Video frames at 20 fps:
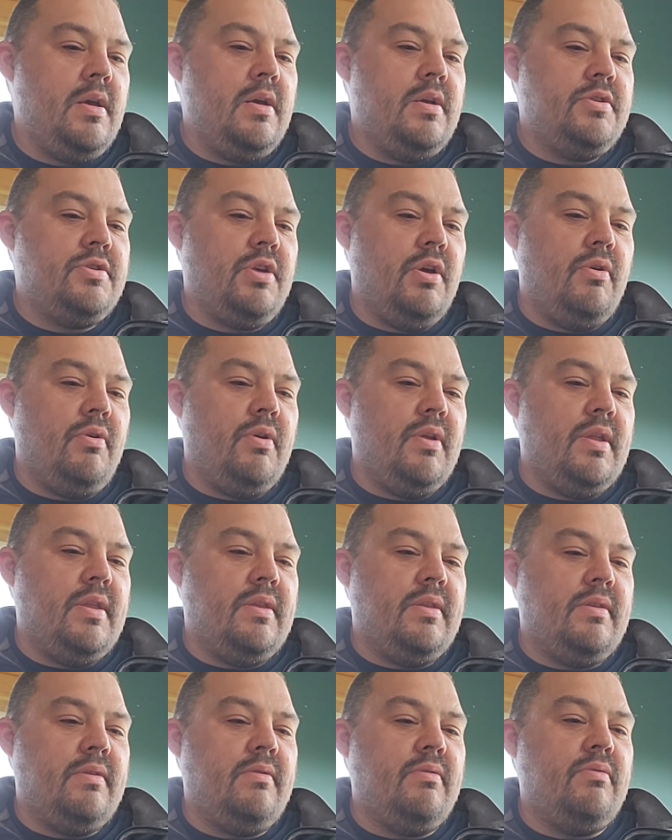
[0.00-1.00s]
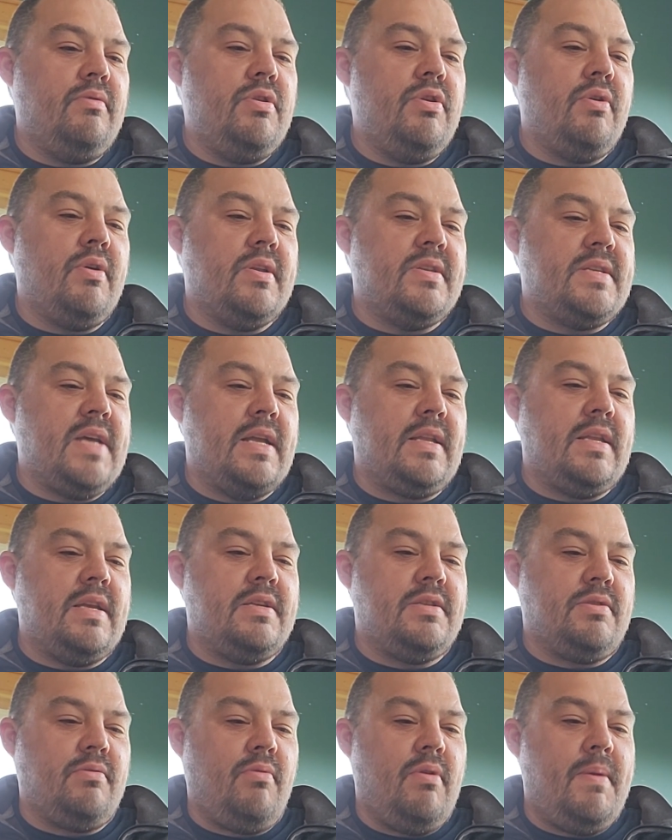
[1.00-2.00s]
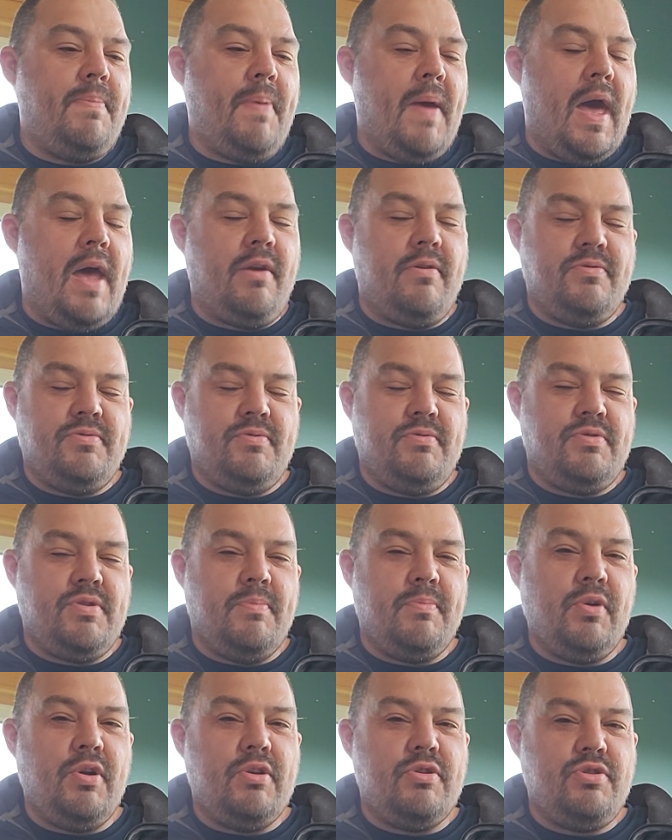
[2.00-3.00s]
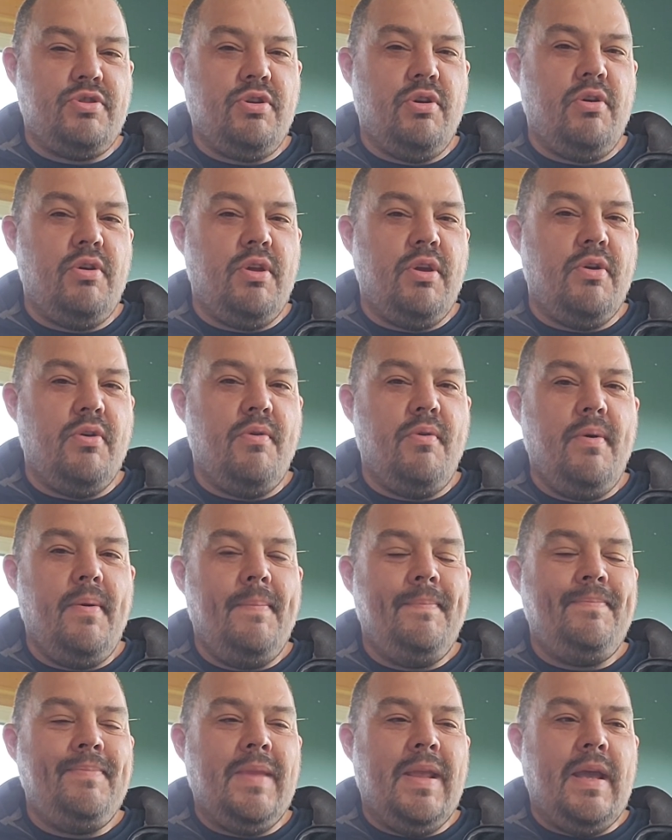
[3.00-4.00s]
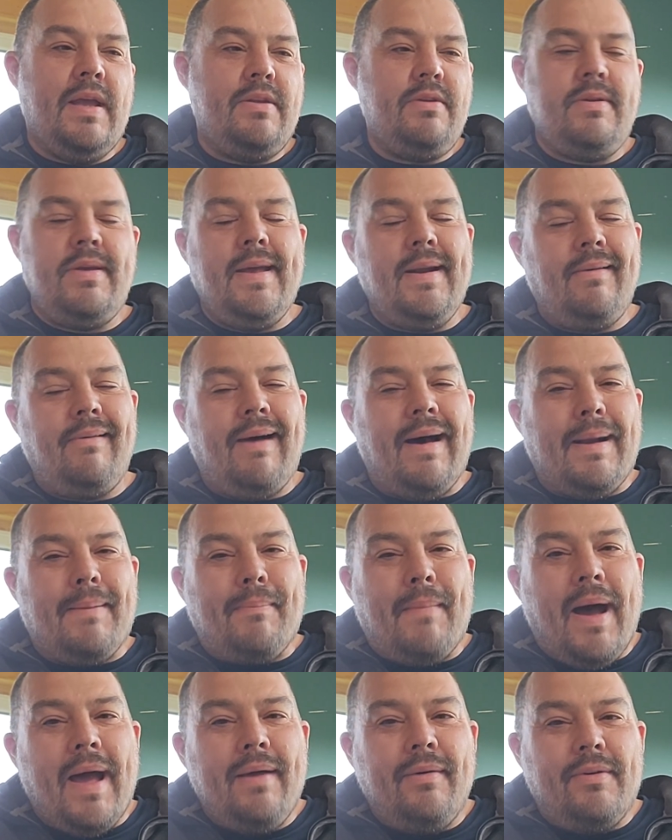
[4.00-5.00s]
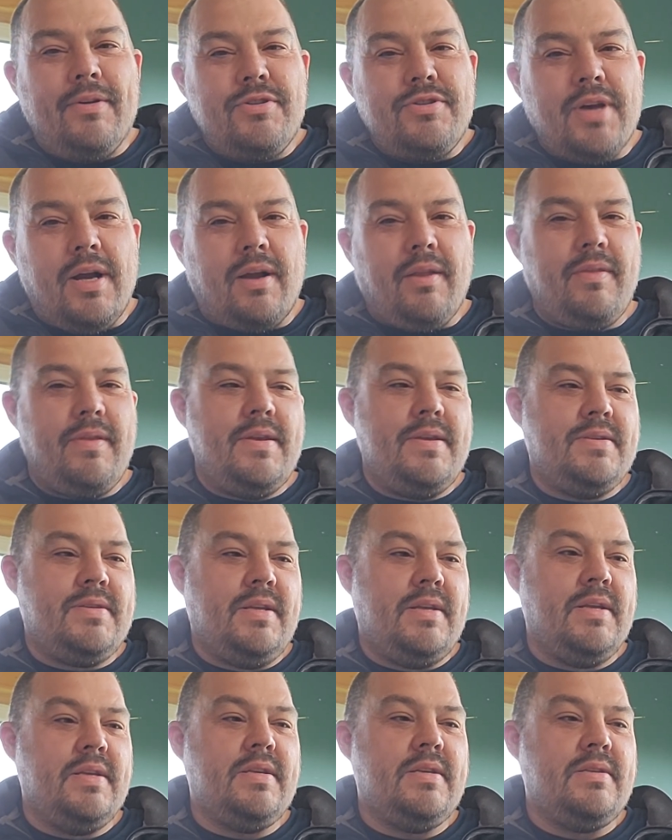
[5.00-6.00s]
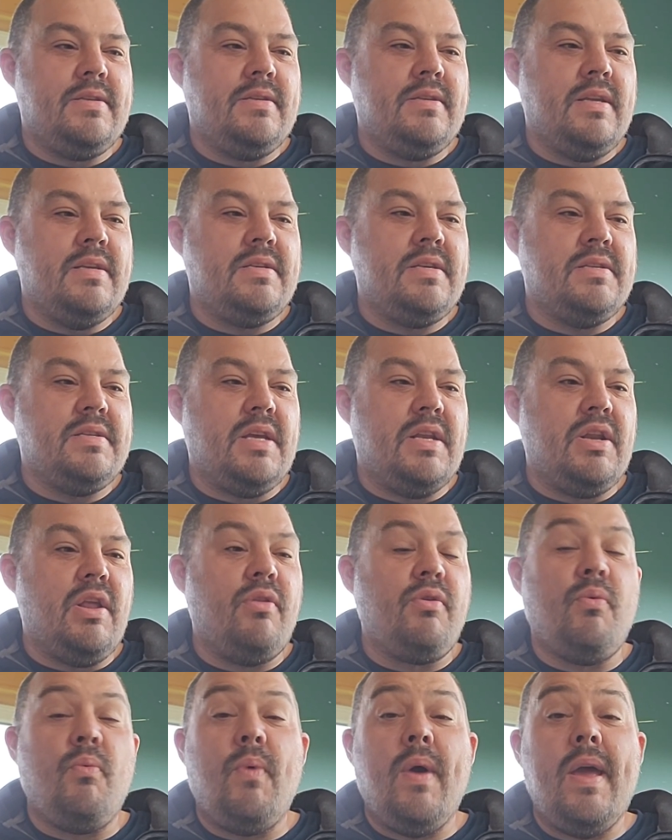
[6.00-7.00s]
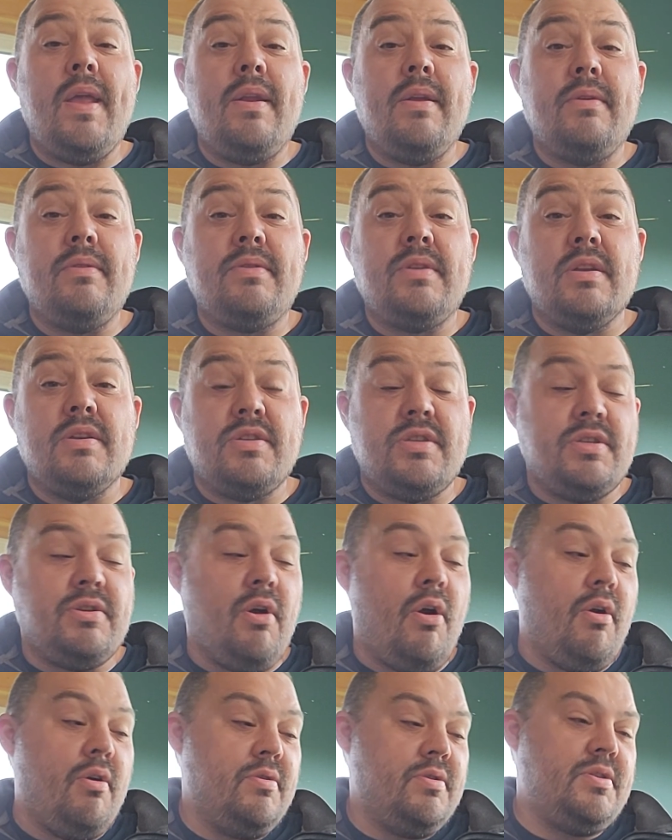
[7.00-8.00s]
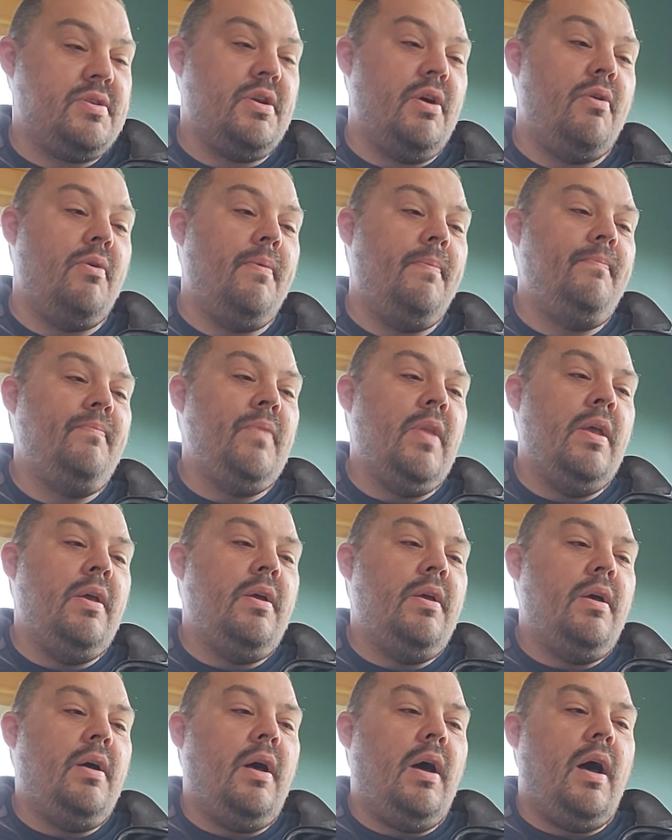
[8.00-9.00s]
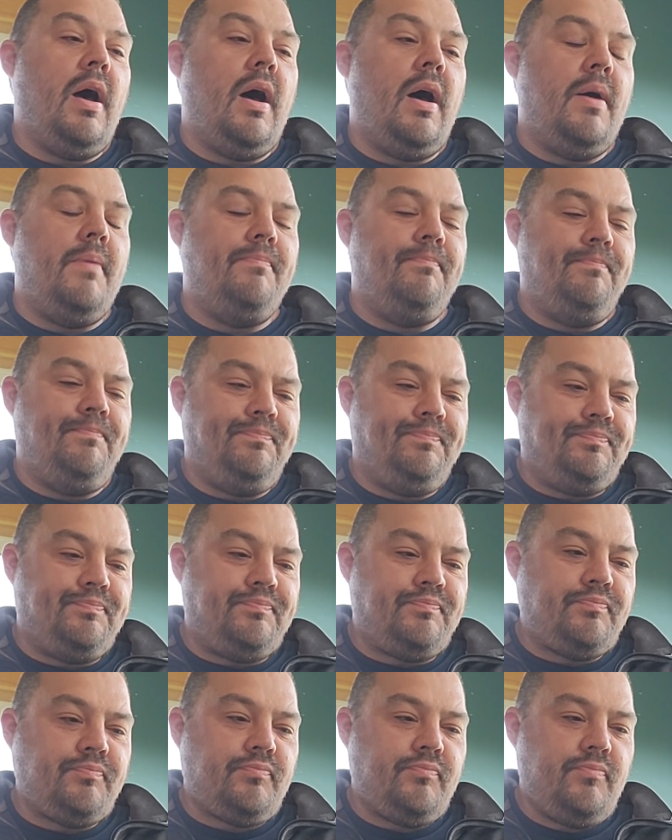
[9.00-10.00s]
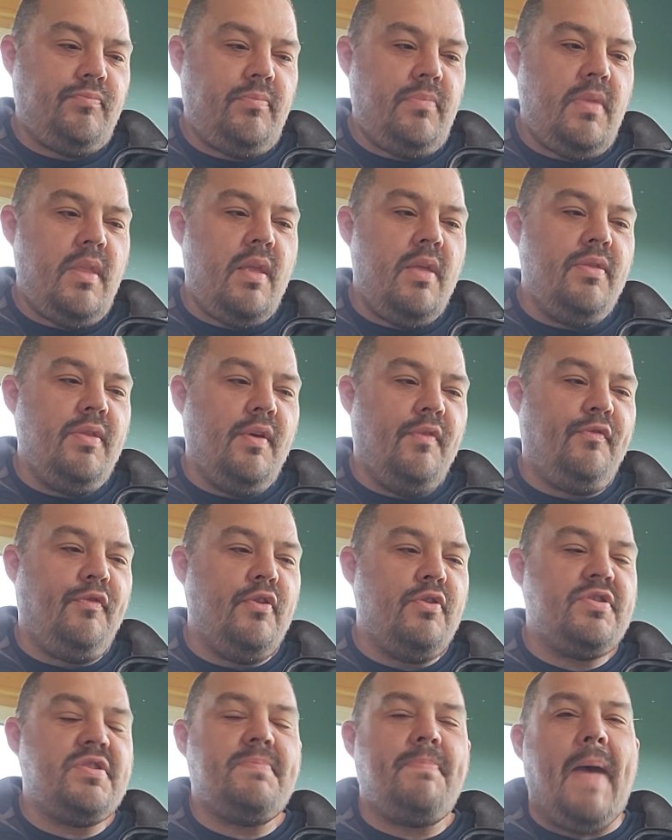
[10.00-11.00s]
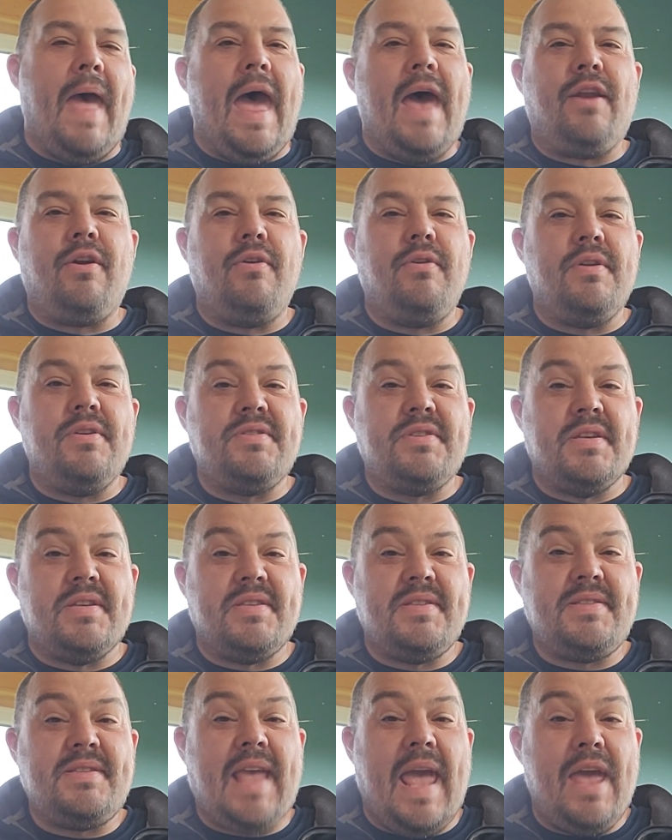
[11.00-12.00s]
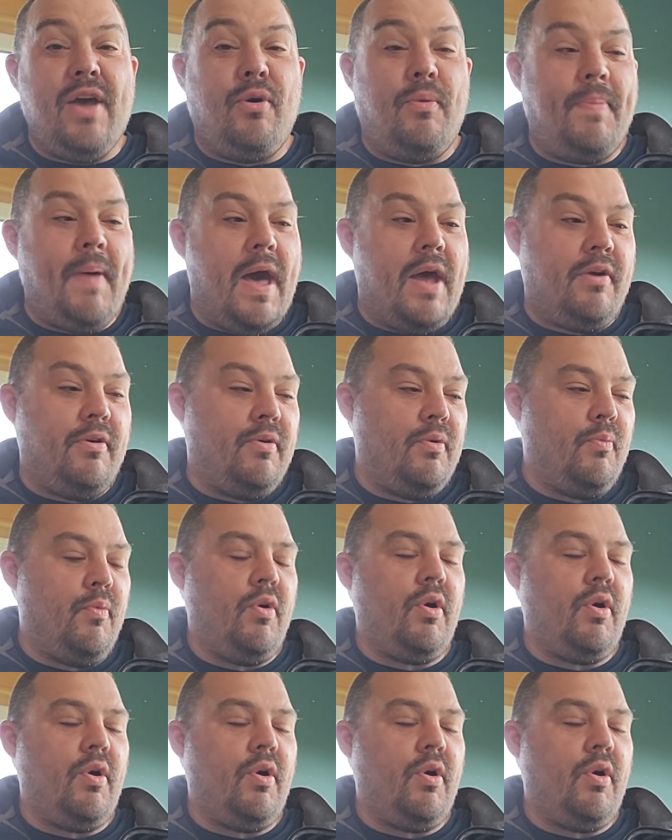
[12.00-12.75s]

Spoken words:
So you could take these three patterns, which I'm going to show you, and you can get a lot of mileage out of these. And this is another way to start. So the first pattern is a scale pattern.